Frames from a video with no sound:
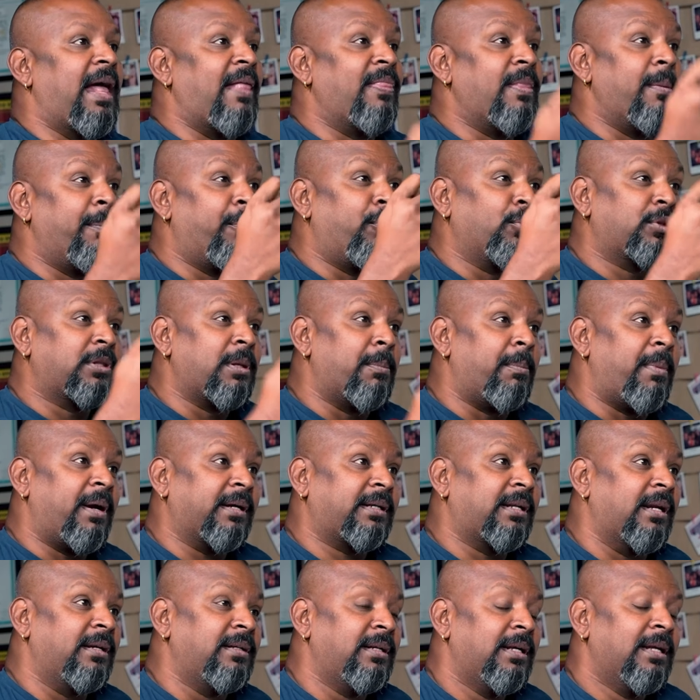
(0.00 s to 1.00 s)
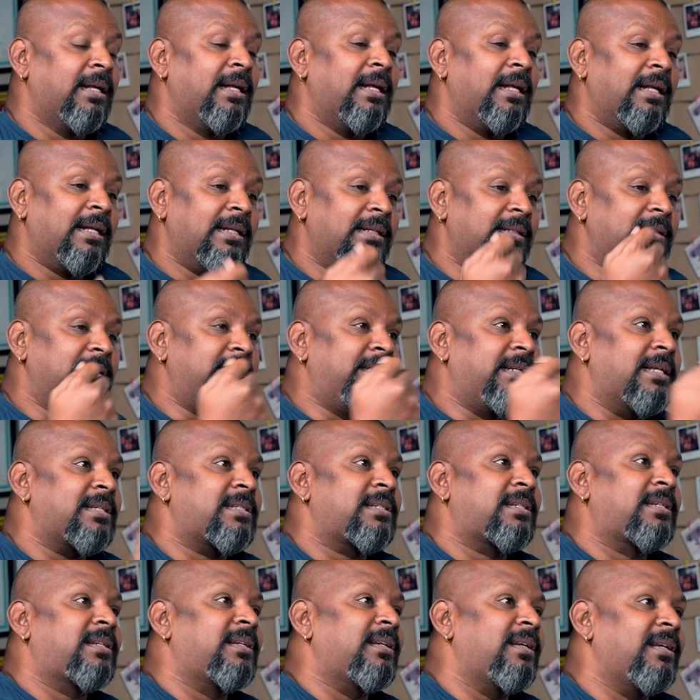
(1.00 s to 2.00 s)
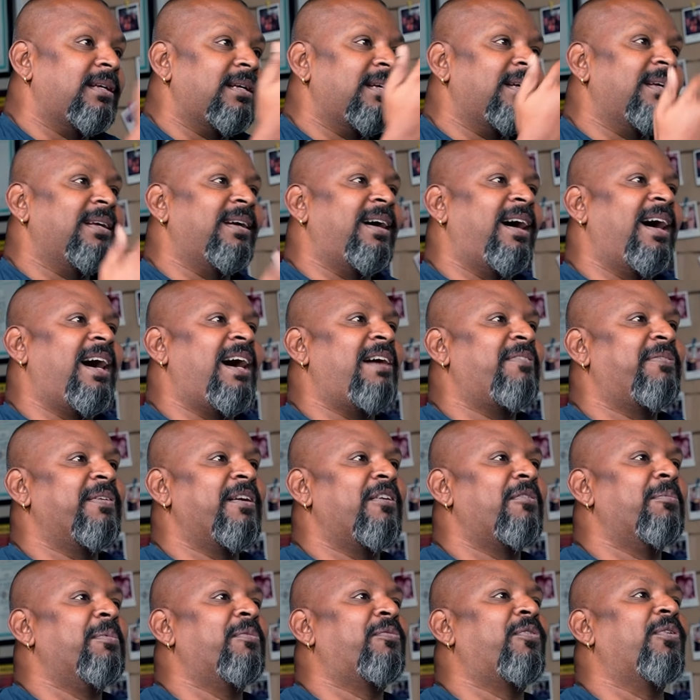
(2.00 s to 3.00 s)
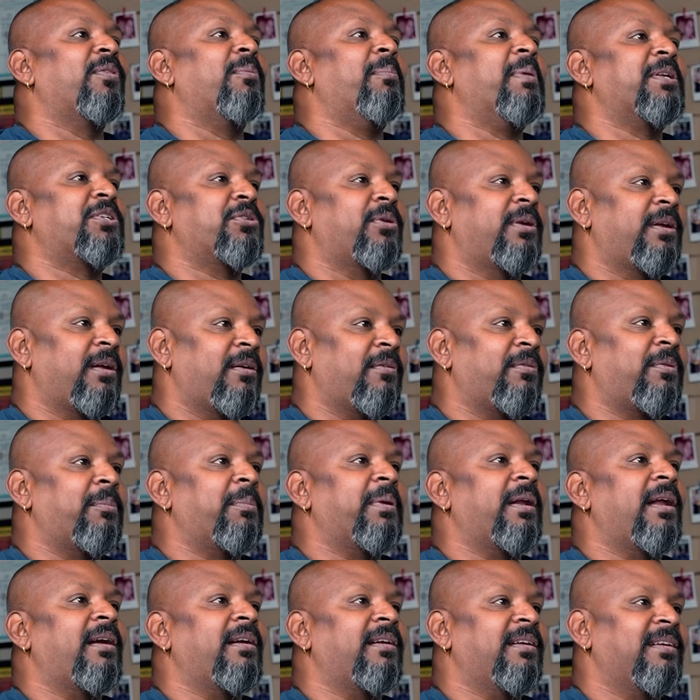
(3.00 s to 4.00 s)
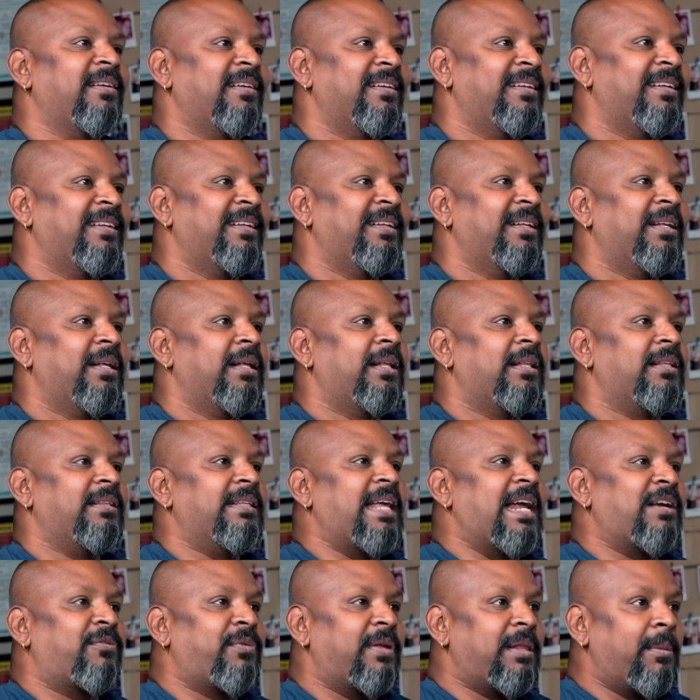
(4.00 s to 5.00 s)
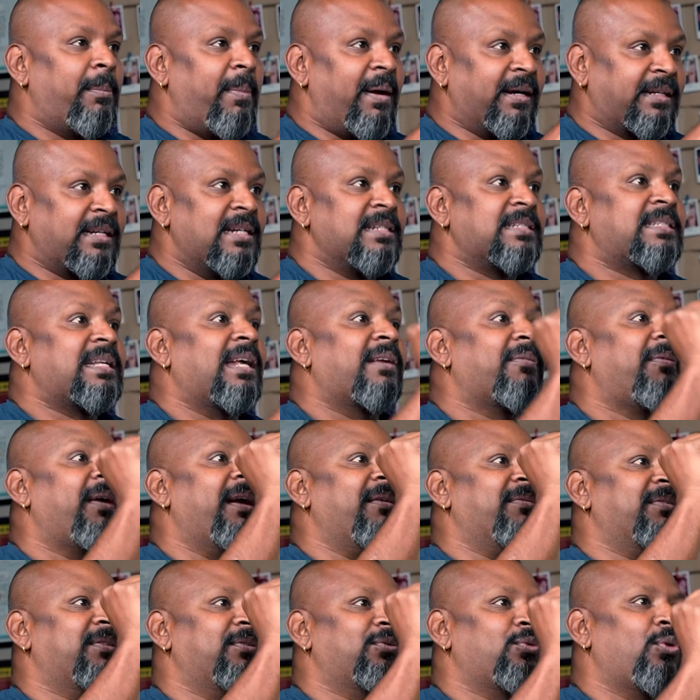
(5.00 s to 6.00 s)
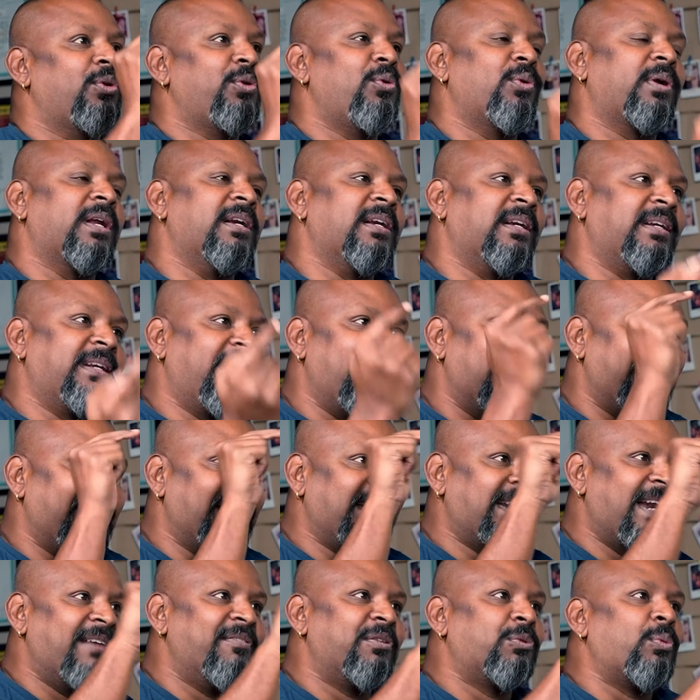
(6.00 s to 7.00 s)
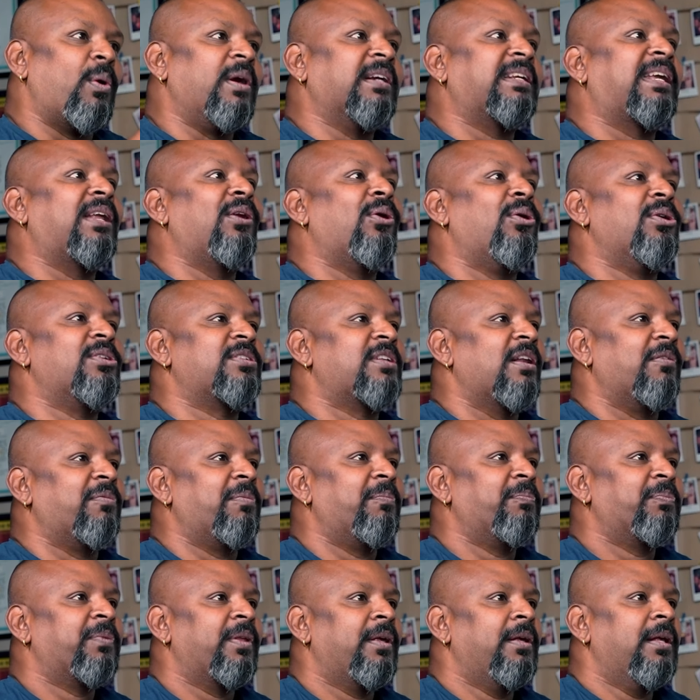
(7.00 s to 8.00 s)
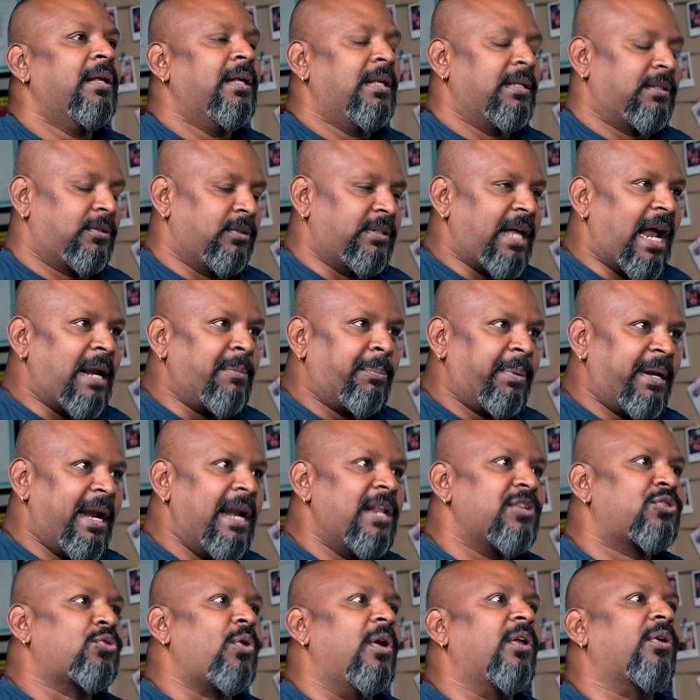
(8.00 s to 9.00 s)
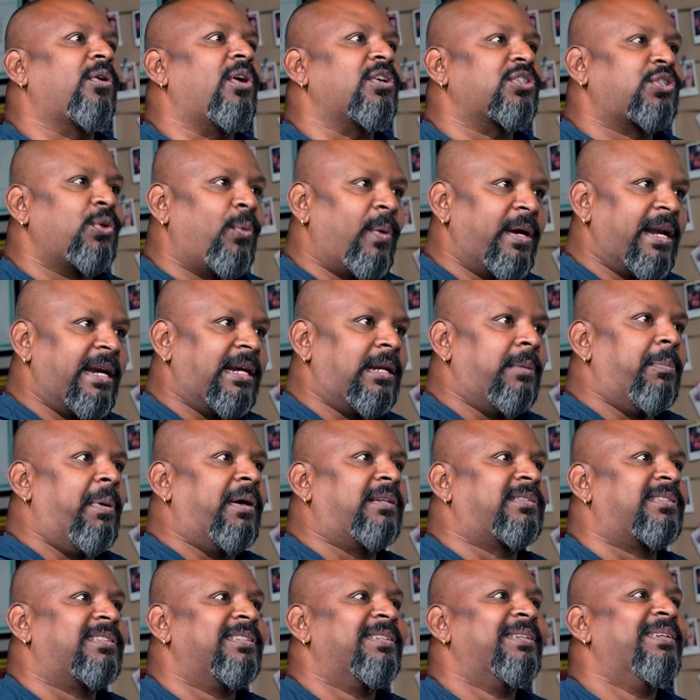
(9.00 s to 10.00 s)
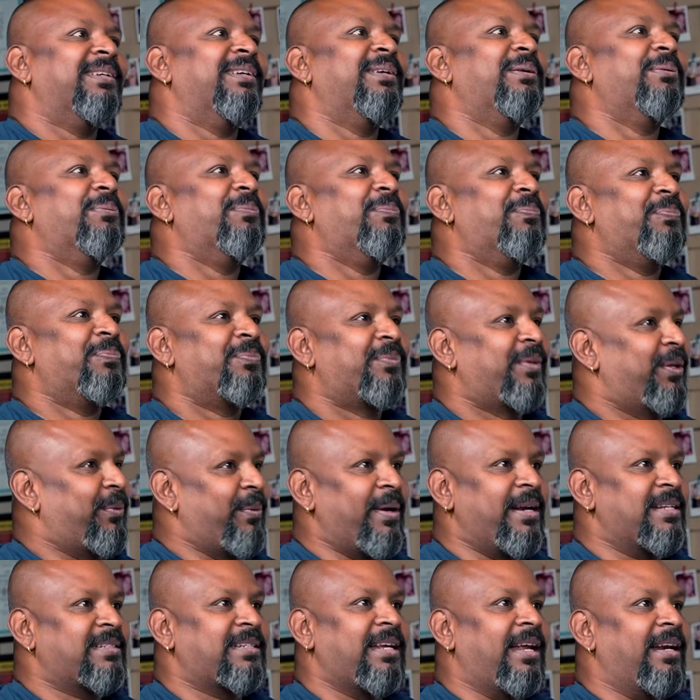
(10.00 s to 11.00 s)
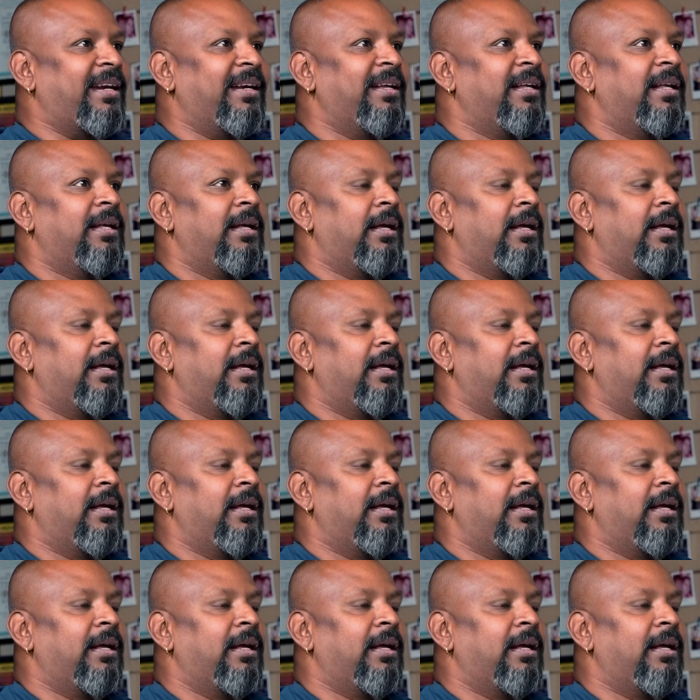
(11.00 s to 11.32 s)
And they put the mutton just half an hour before the maturing of the biryani. That way the mutton survives. So you can get it done with 1 kilo itself. See, that biryani is going to cost you $180. You understand?